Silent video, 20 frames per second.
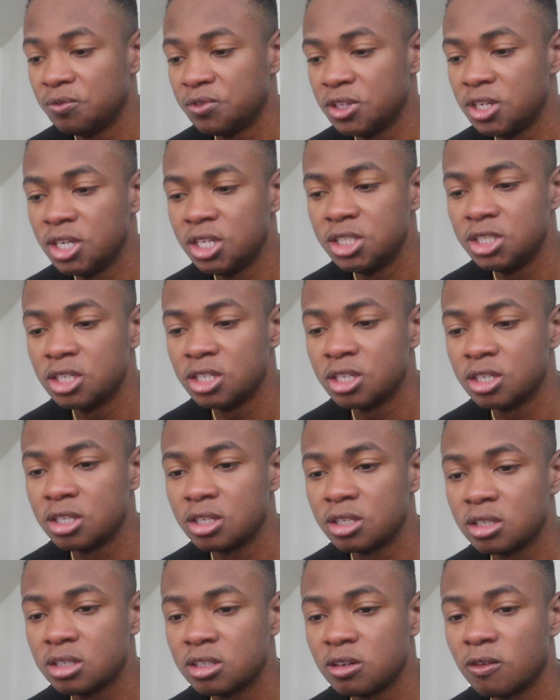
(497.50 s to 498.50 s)

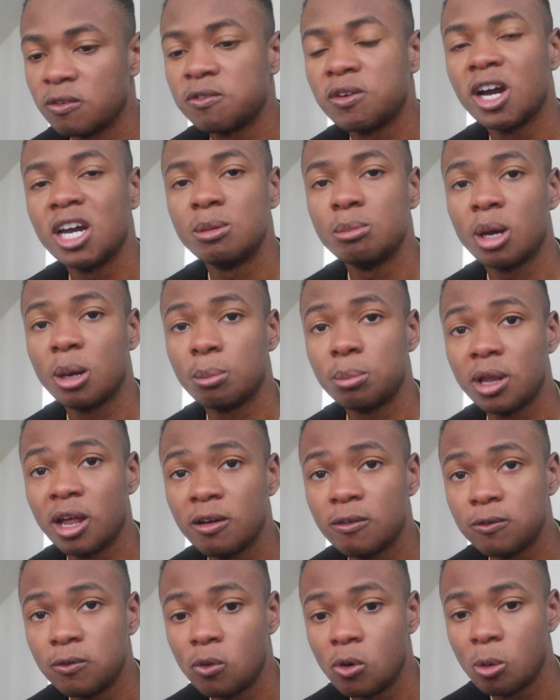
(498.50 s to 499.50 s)
easier to find my
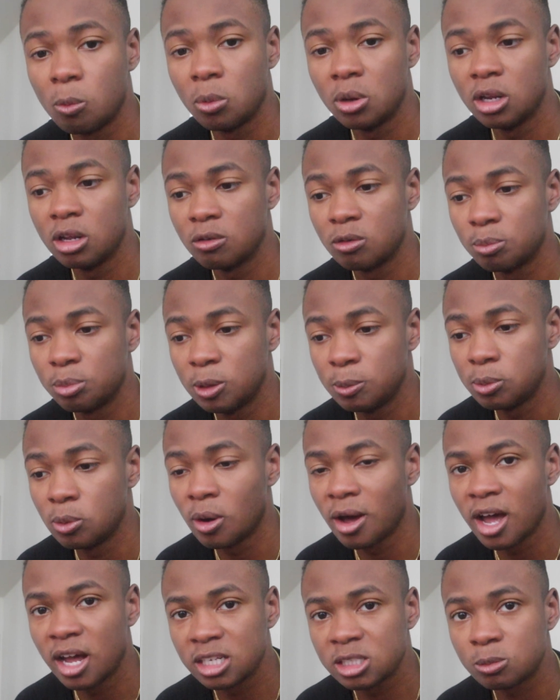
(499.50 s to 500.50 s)
platform whenever people
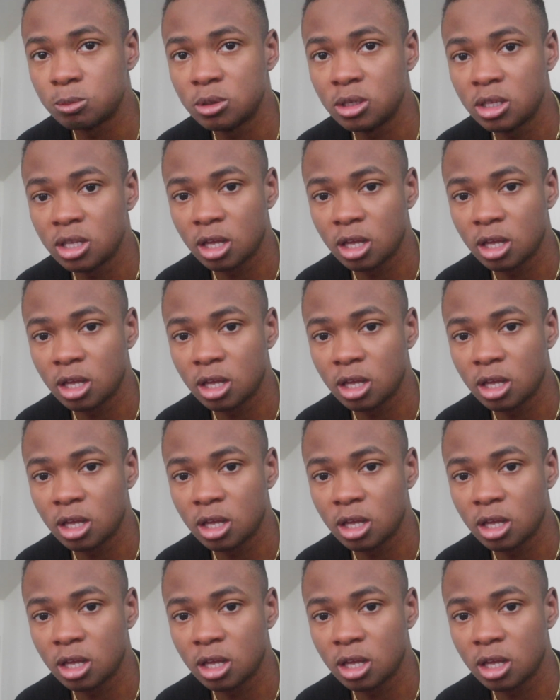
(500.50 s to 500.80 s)
ask me,